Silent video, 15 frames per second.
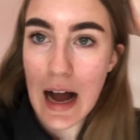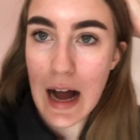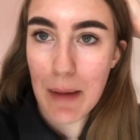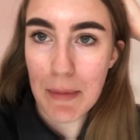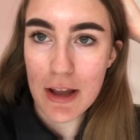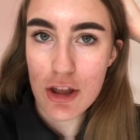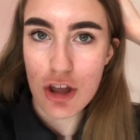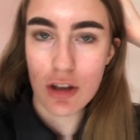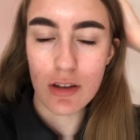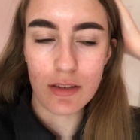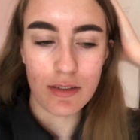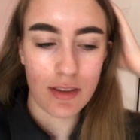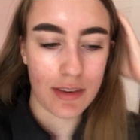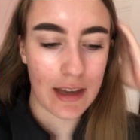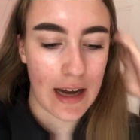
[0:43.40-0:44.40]
I
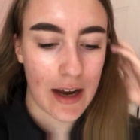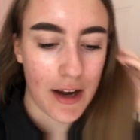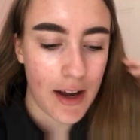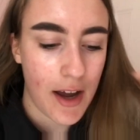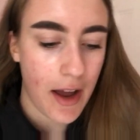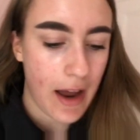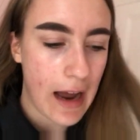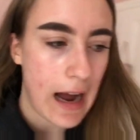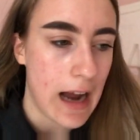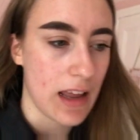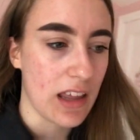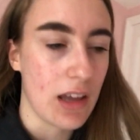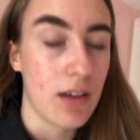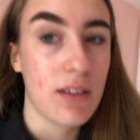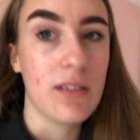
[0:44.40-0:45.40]
mentioned that I
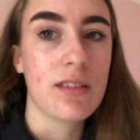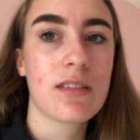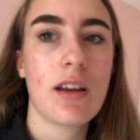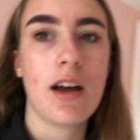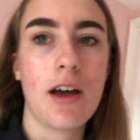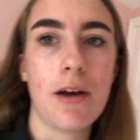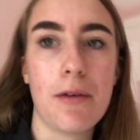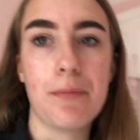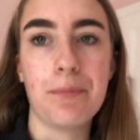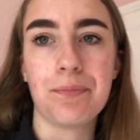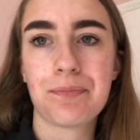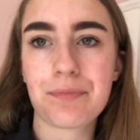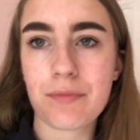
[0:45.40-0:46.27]
used um